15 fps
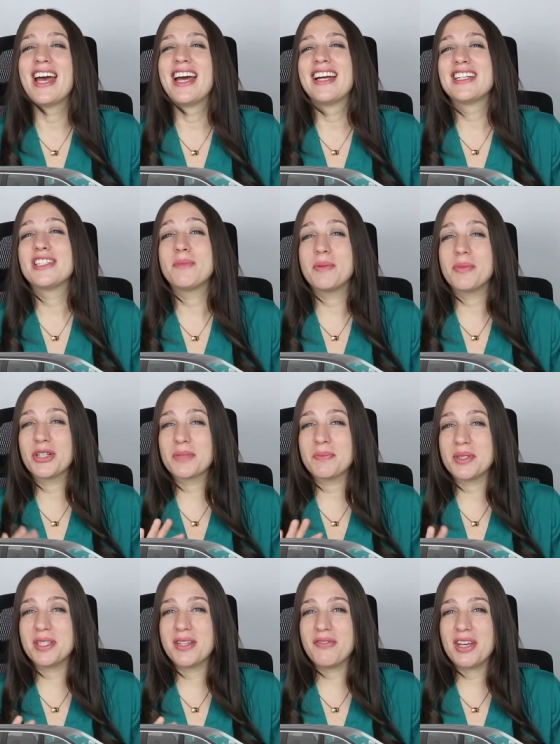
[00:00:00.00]
To be more
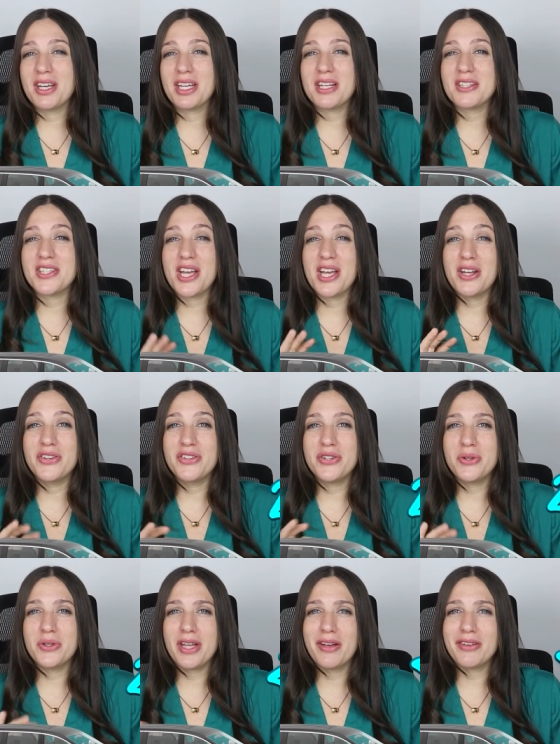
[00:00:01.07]
specific, it's a
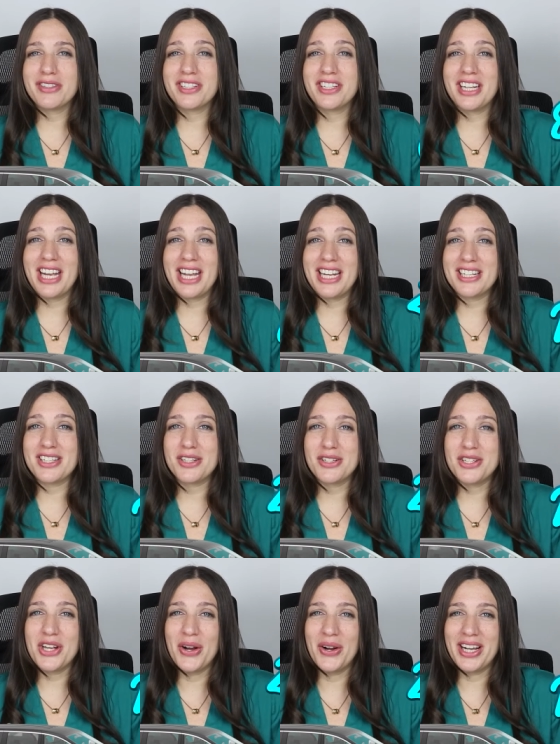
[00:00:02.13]
two thousand eight
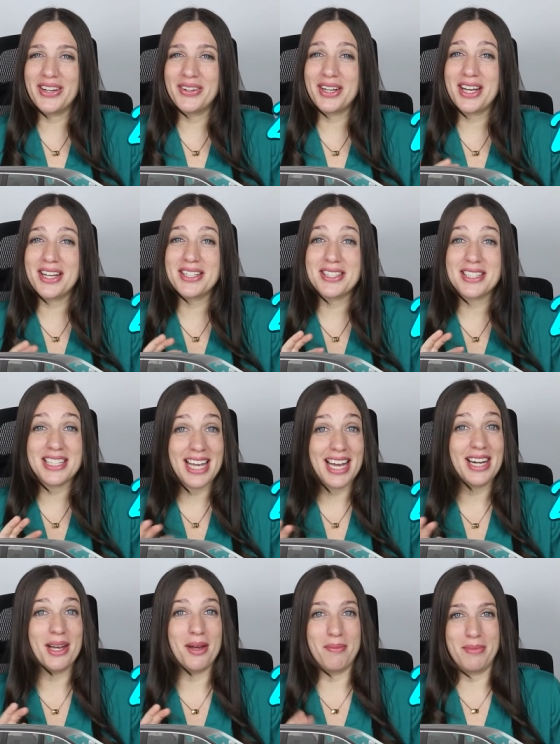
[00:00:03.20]
Toyota
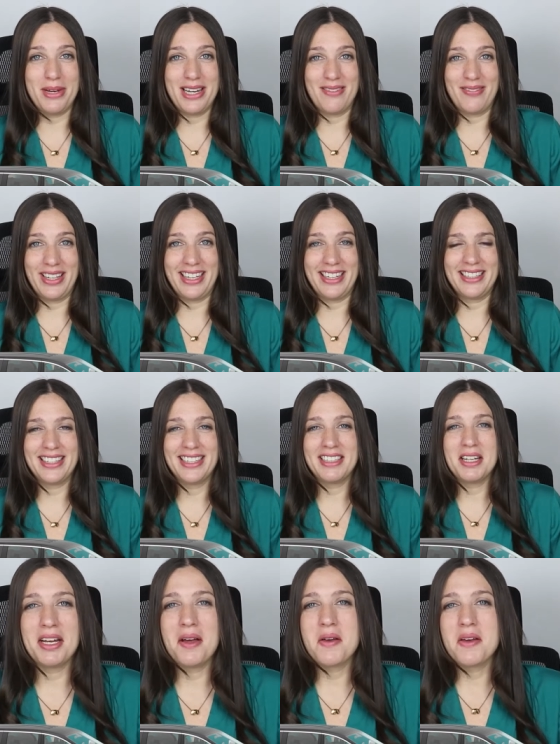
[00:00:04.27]
Sienna minivan.
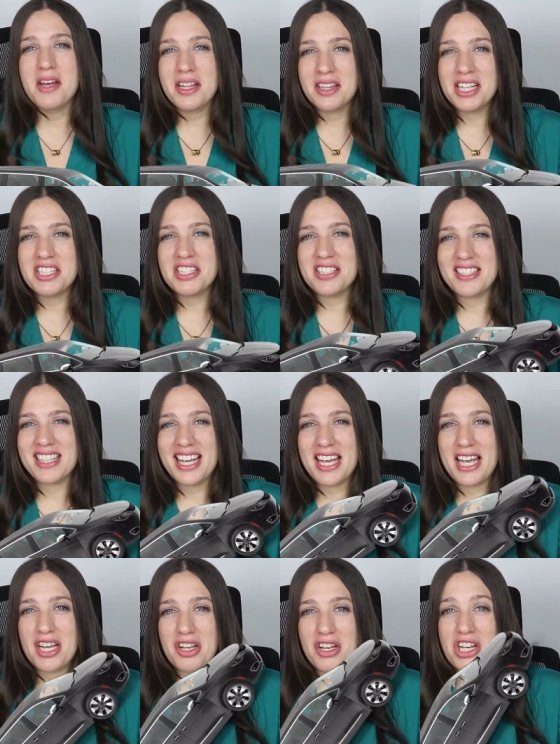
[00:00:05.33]
Let's just
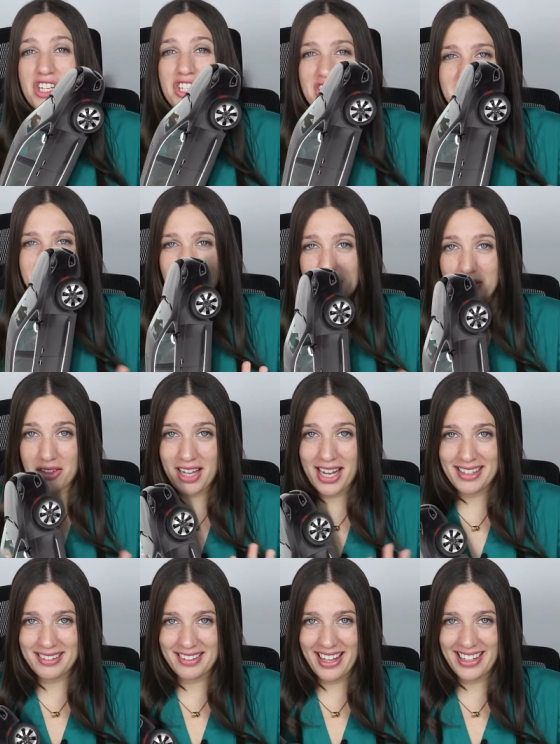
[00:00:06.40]
say she's on her
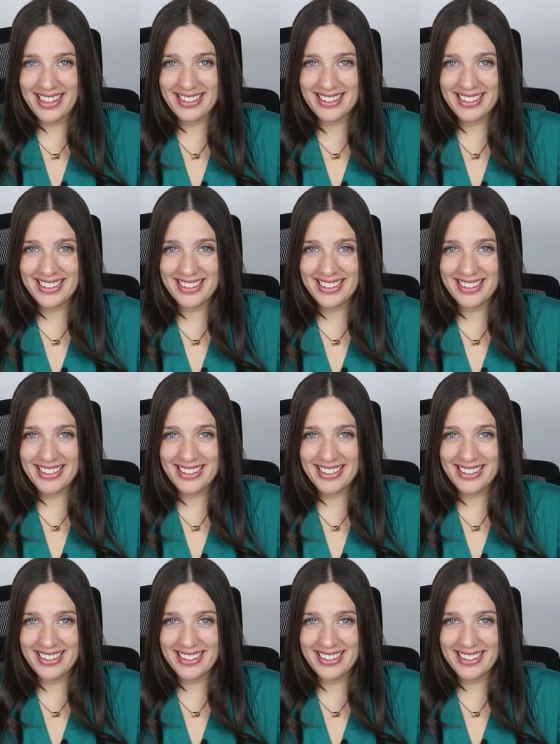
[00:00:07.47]
last leg.